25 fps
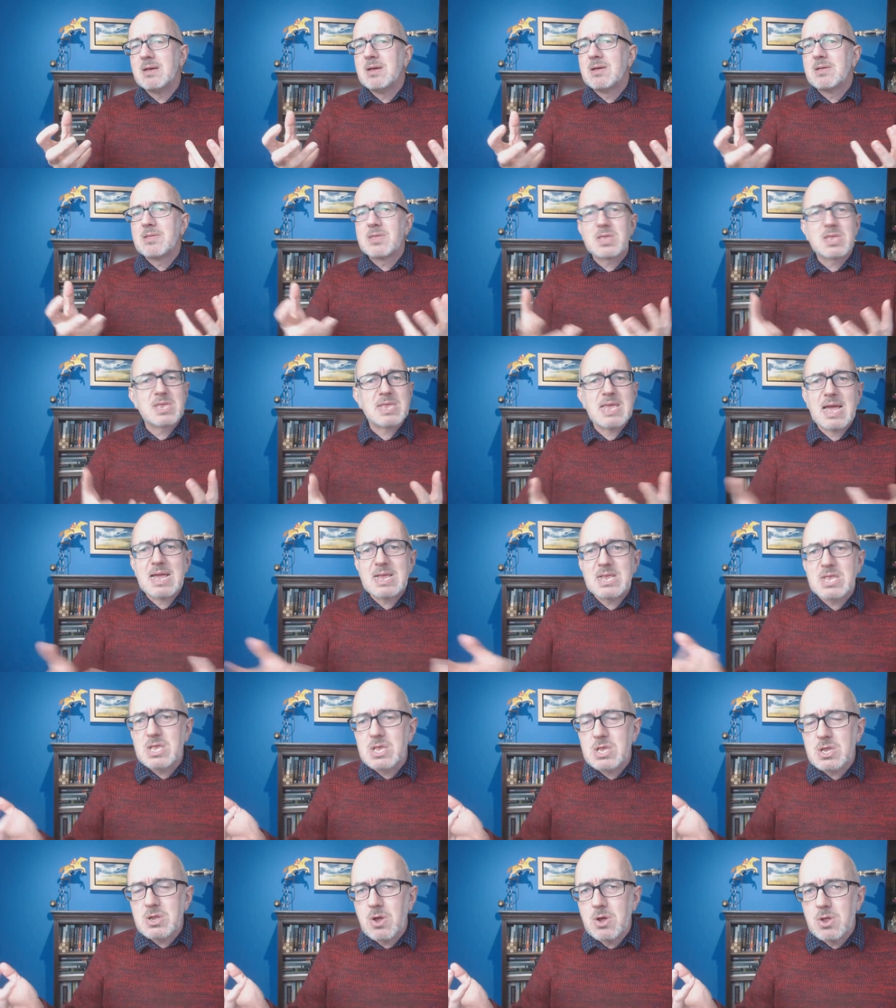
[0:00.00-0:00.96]
The sex
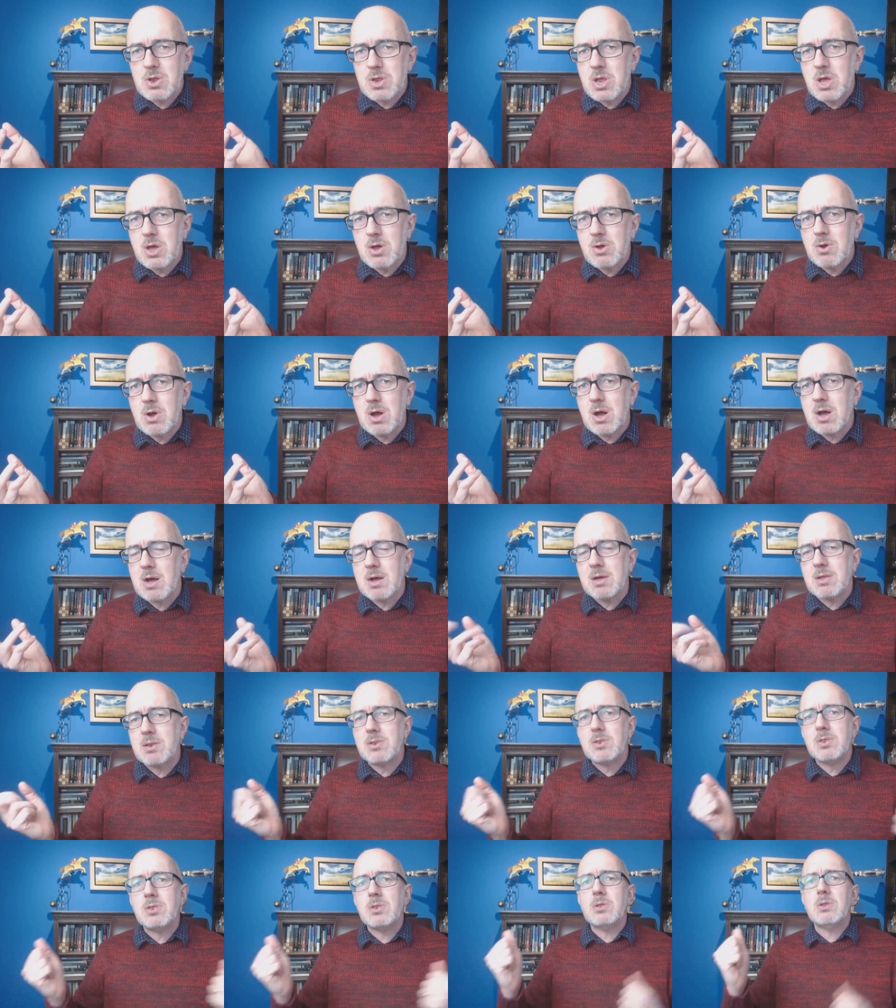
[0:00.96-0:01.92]
has got
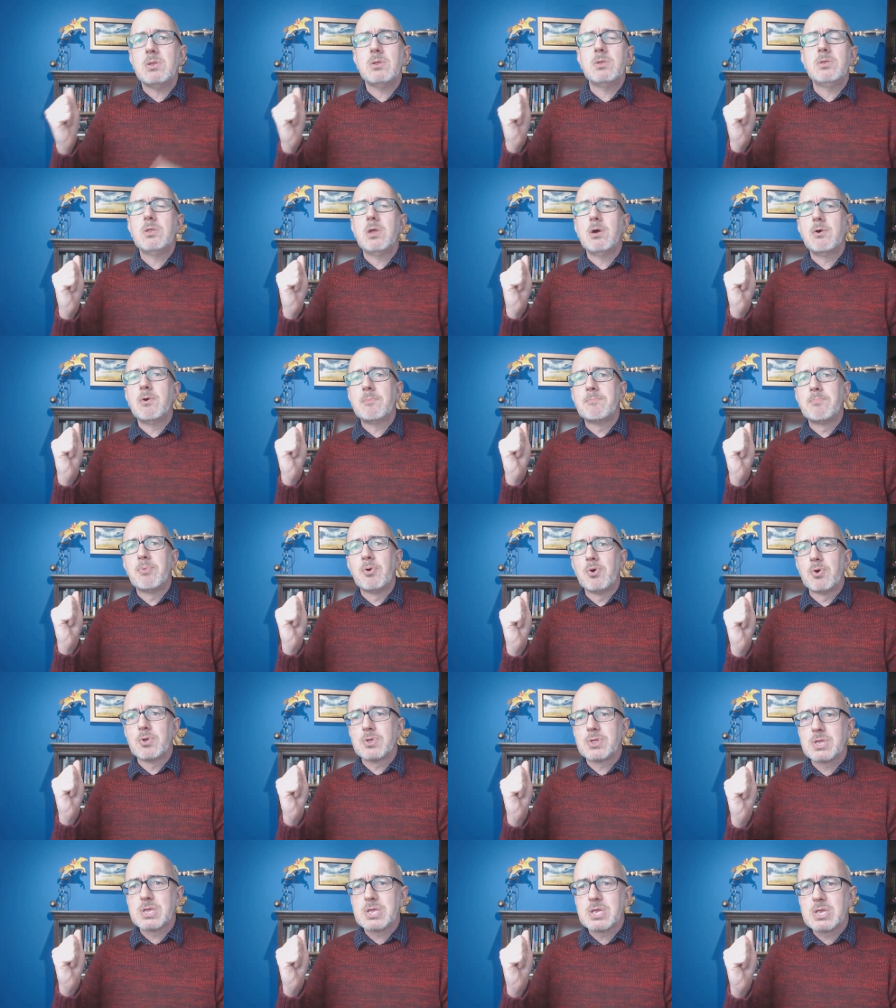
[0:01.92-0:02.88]
no
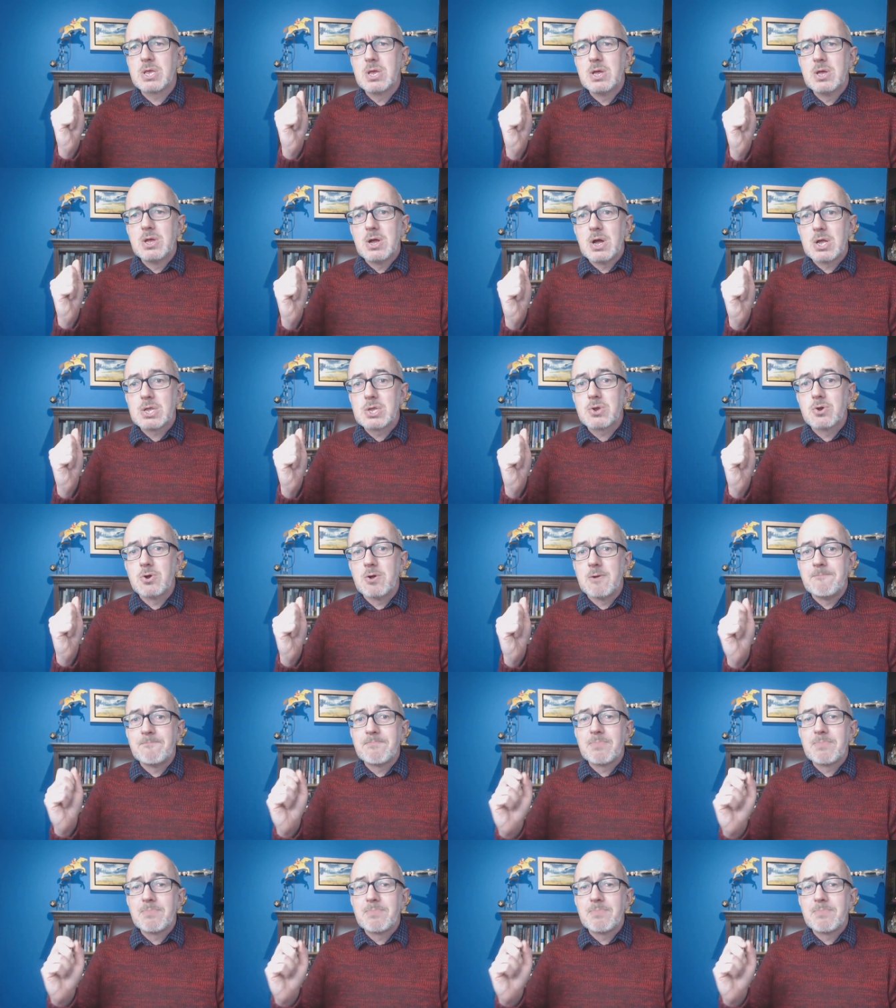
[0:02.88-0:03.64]
importance at all.